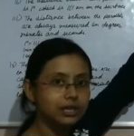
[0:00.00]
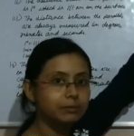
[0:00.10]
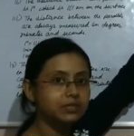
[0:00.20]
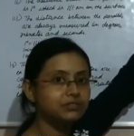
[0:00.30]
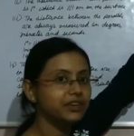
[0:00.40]

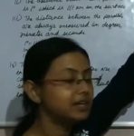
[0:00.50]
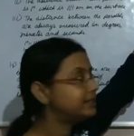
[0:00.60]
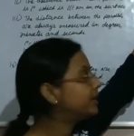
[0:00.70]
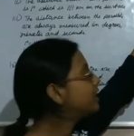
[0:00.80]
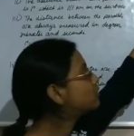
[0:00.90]
hemisphere,
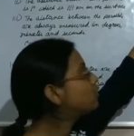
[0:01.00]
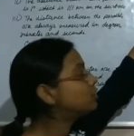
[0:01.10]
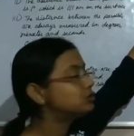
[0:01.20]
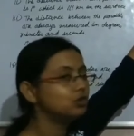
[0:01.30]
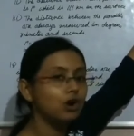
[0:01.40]
they are
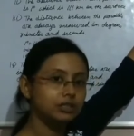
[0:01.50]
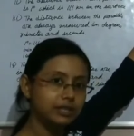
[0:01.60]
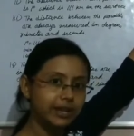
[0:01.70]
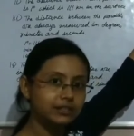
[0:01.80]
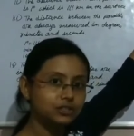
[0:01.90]
called north
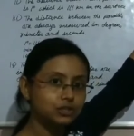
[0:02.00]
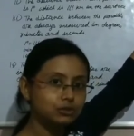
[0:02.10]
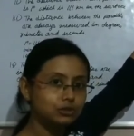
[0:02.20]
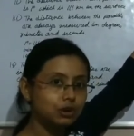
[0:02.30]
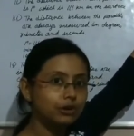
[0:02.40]
latitudes
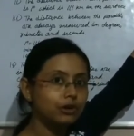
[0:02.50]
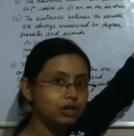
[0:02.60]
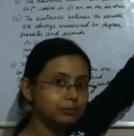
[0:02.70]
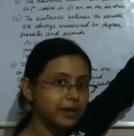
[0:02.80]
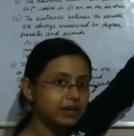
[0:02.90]
or
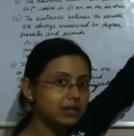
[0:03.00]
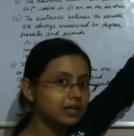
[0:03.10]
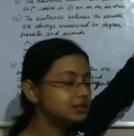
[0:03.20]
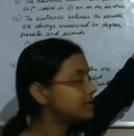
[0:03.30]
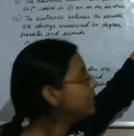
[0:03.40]
north
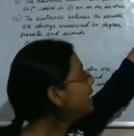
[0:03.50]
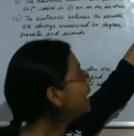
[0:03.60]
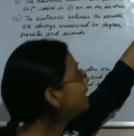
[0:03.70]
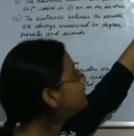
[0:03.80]
parallels, and